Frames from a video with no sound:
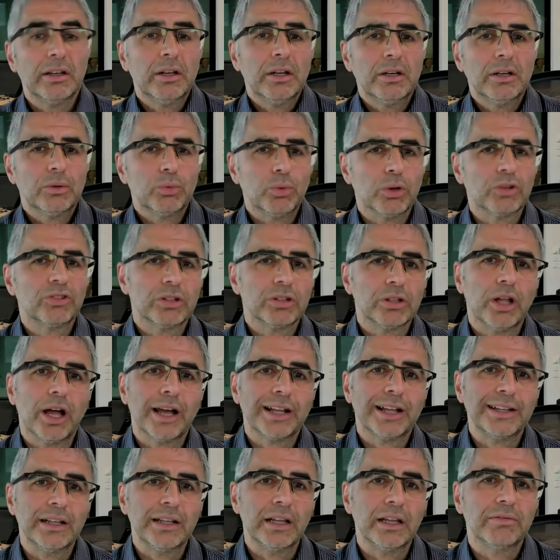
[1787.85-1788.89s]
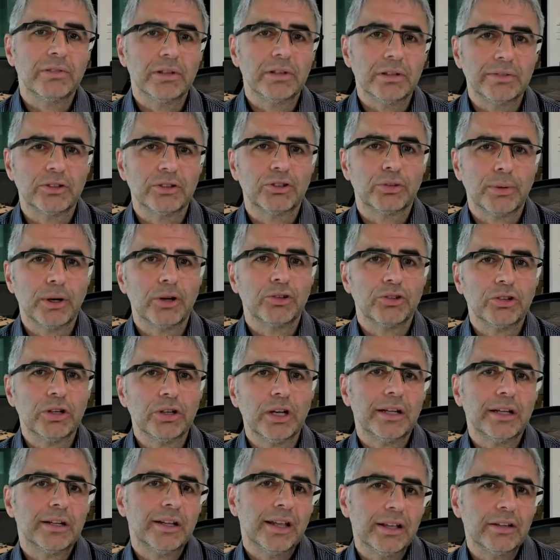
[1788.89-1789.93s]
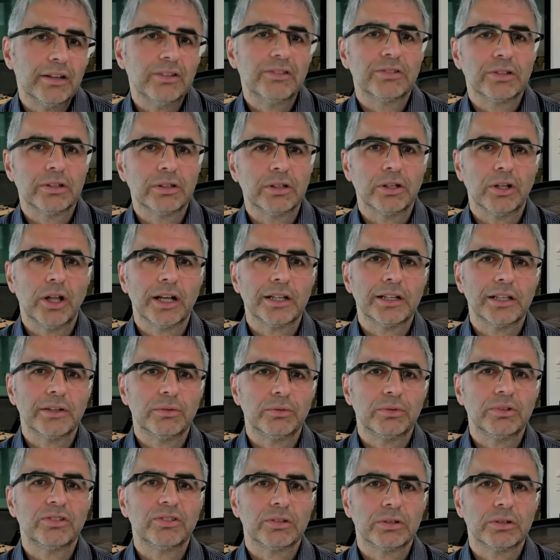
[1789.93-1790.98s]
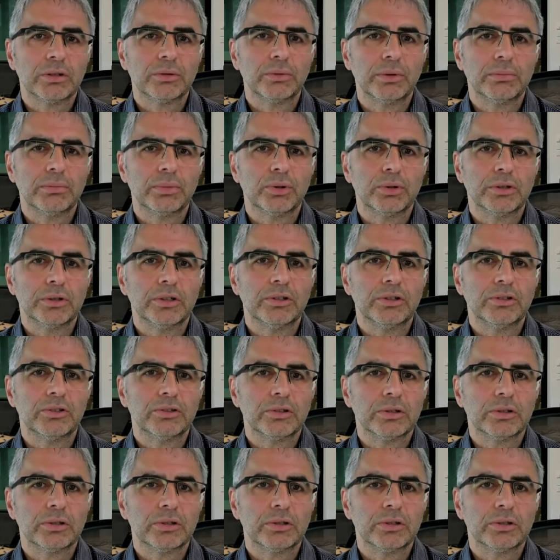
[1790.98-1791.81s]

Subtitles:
what's the likely level of exposure and hence the likely risk to employees.